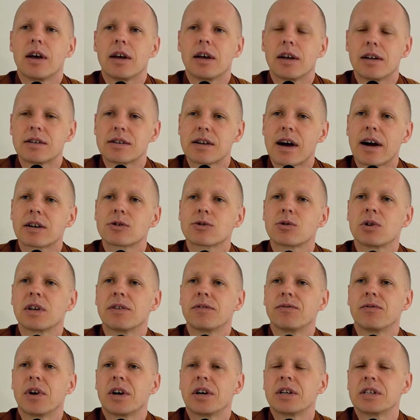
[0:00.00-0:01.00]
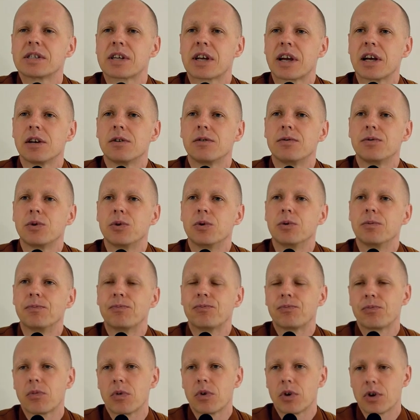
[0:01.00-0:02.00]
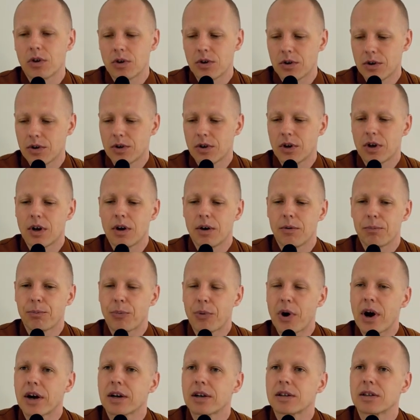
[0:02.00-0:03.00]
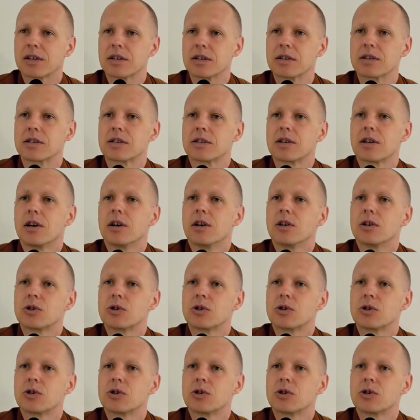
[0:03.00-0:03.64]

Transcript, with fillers: It's actually very skillful practice